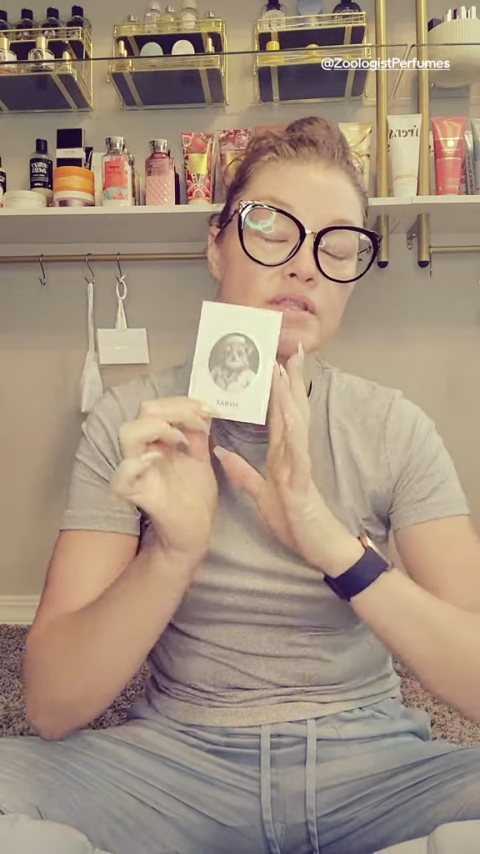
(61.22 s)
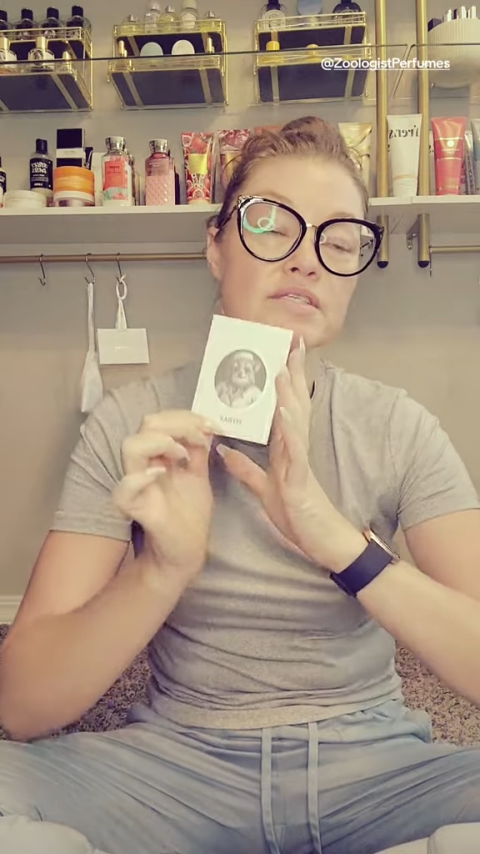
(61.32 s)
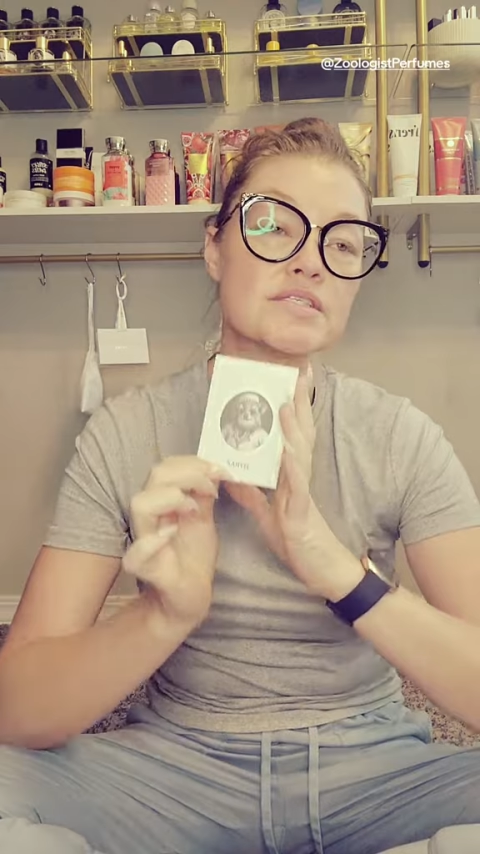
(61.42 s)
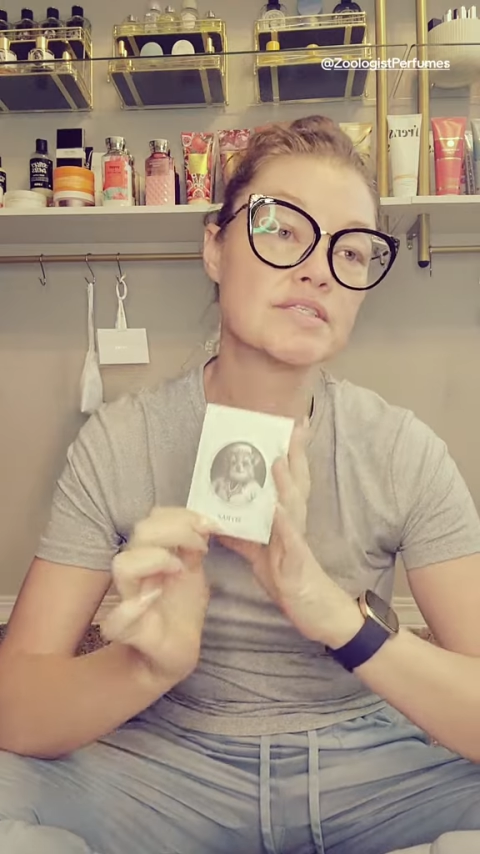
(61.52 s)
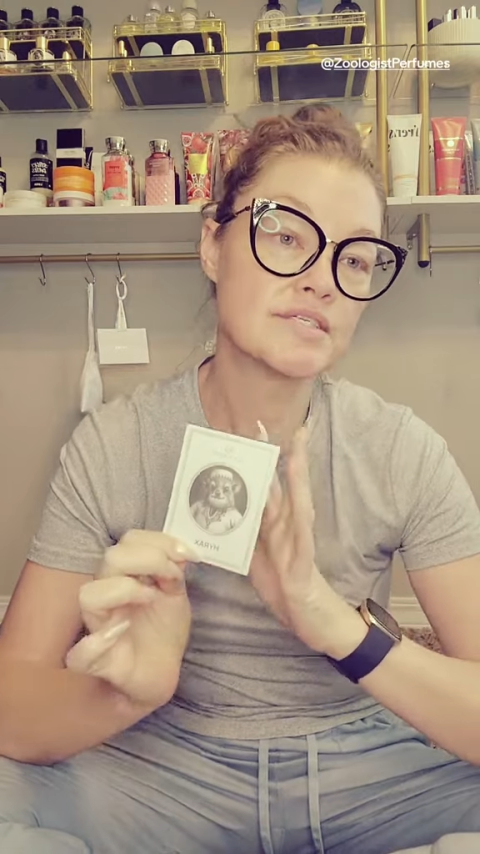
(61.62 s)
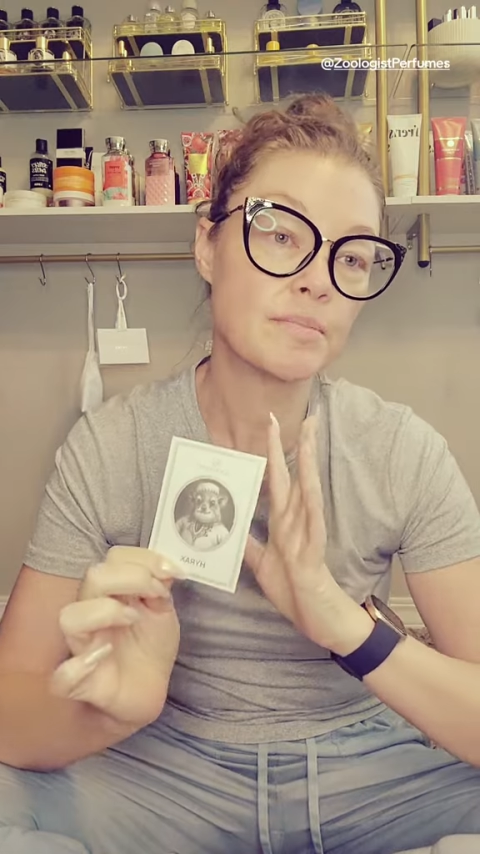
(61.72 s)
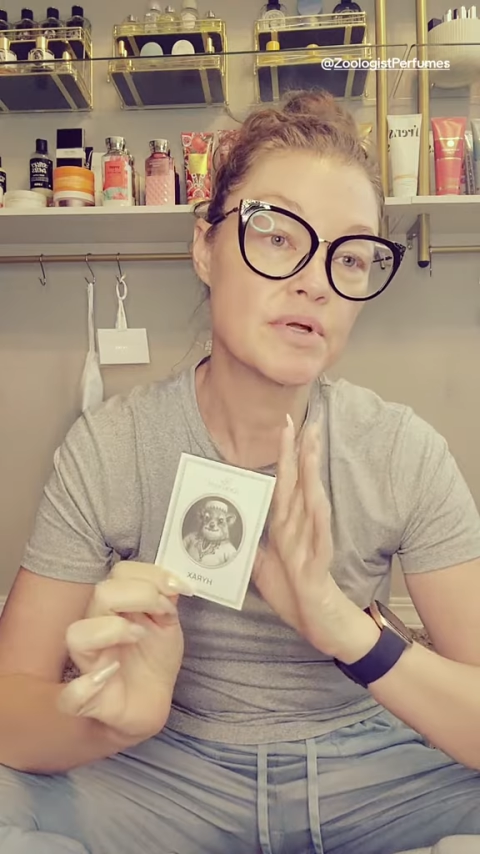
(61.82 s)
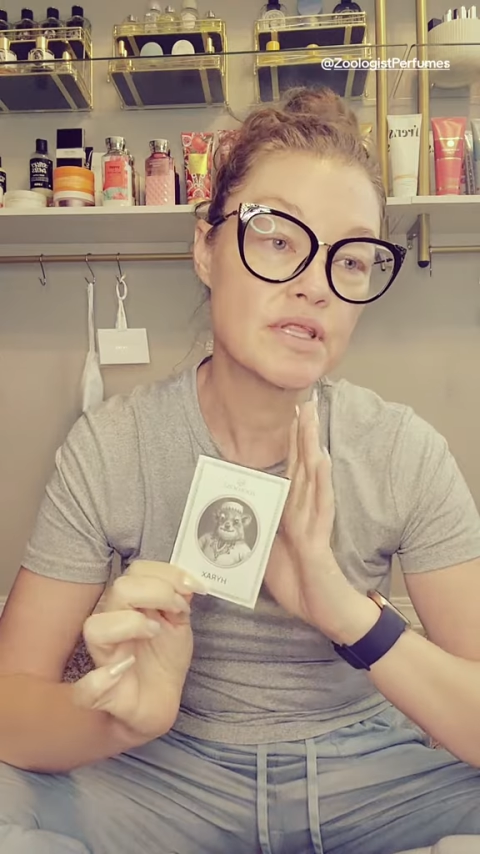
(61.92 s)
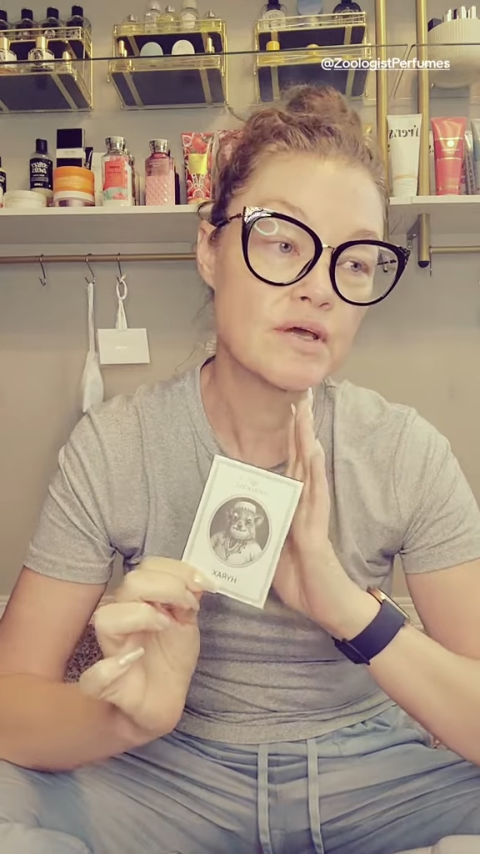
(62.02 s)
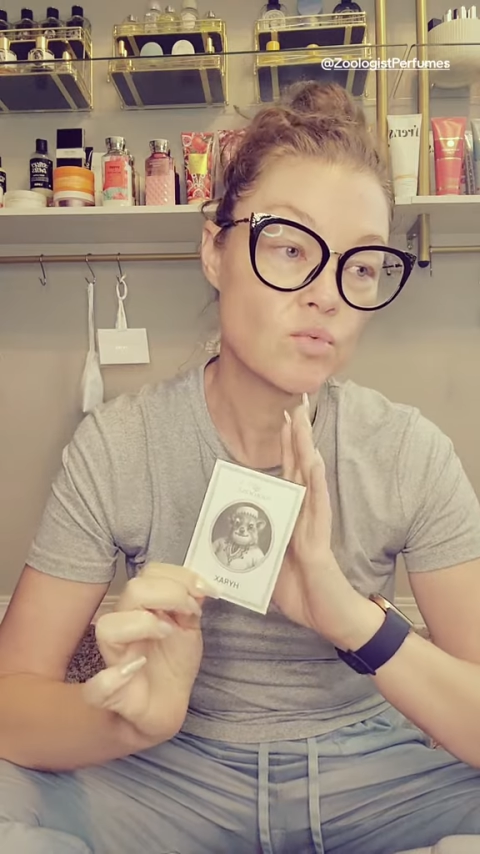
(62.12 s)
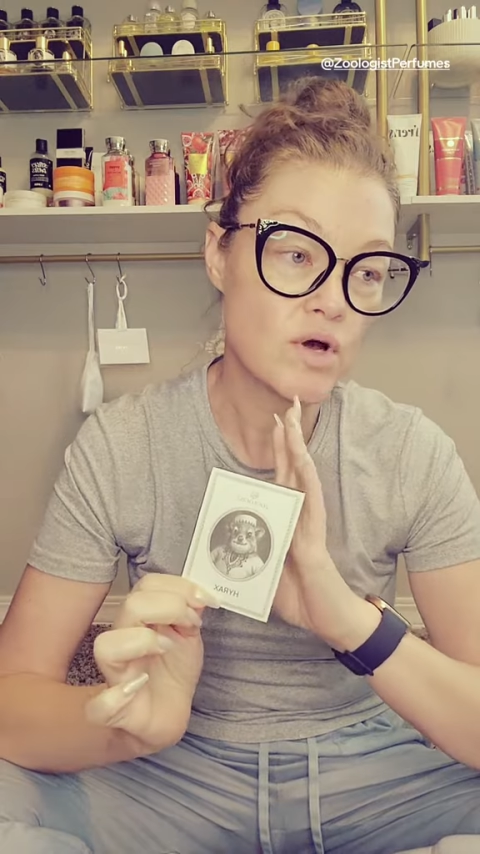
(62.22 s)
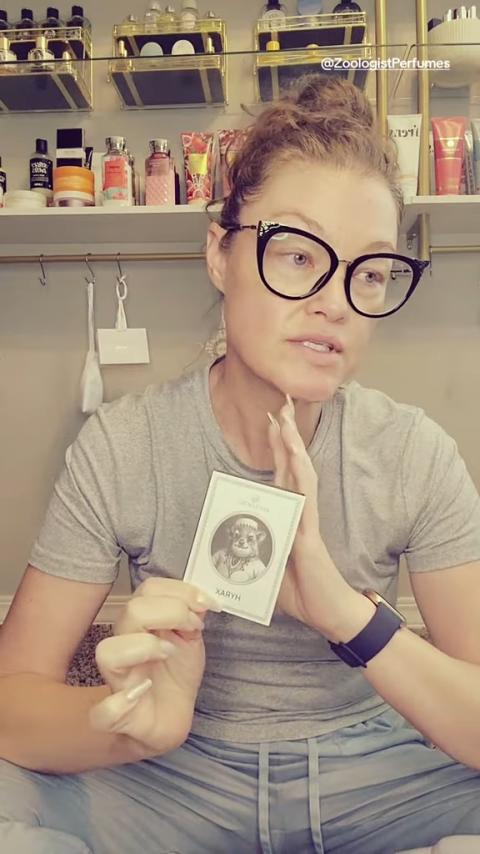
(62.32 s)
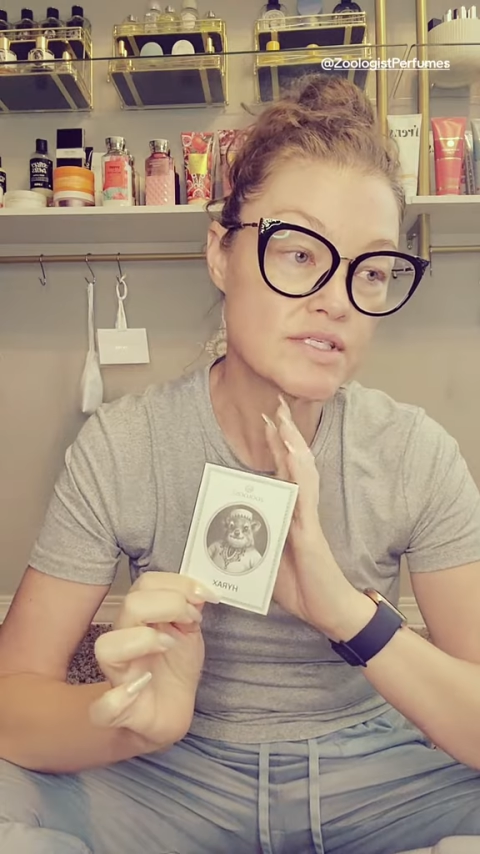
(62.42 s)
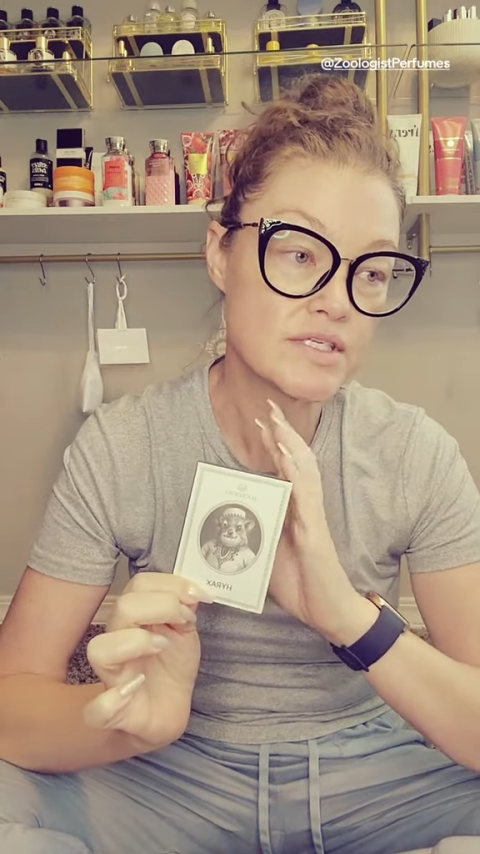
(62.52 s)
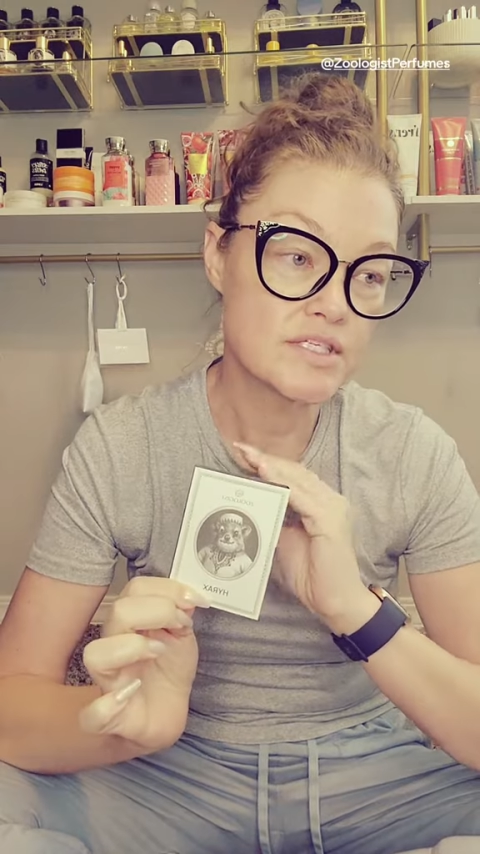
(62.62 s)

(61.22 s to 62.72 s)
this is somebody that wants to